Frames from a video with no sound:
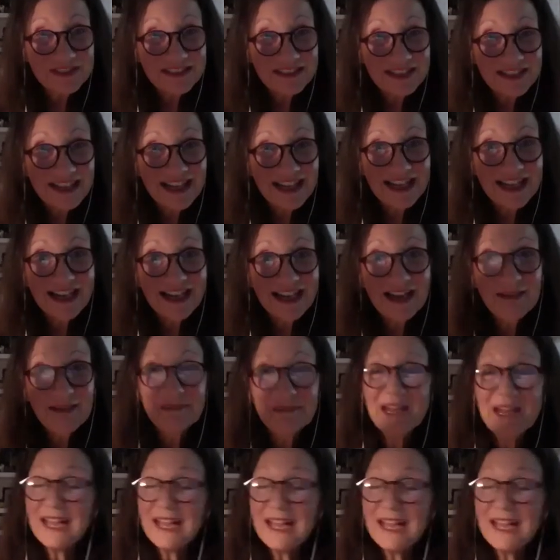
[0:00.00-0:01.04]

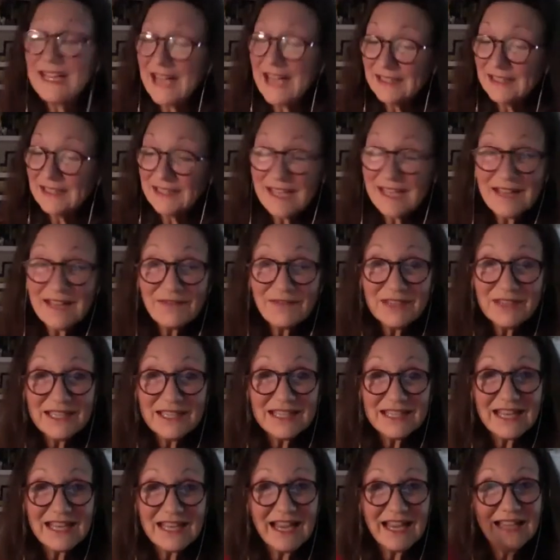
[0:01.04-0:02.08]
And I love it.
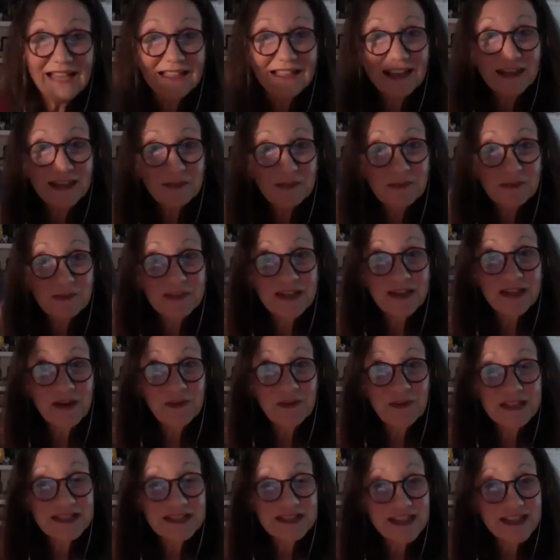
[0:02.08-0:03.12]
I would
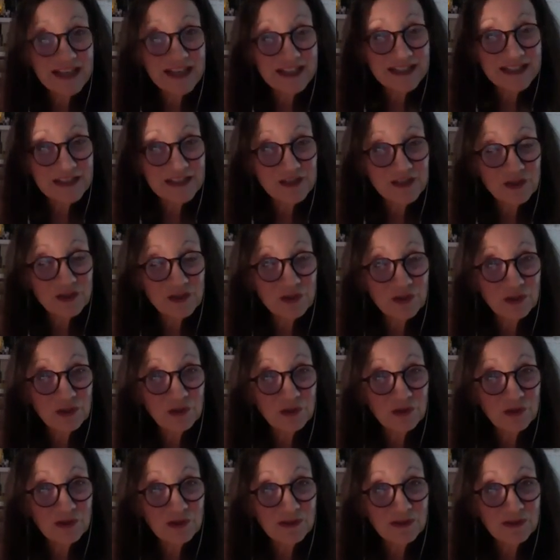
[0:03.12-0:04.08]
always take it to school,